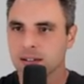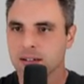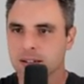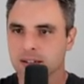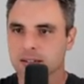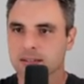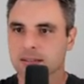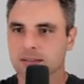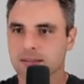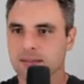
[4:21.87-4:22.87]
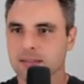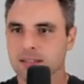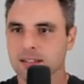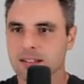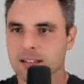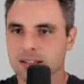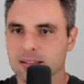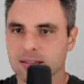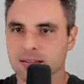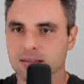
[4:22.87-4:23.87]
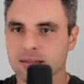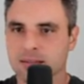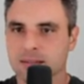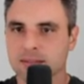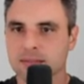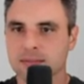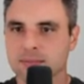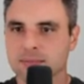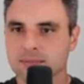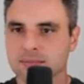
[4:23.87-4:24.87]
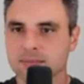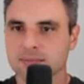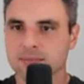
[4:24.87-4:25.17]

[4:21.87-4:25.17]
No words are spoken by the person on screen.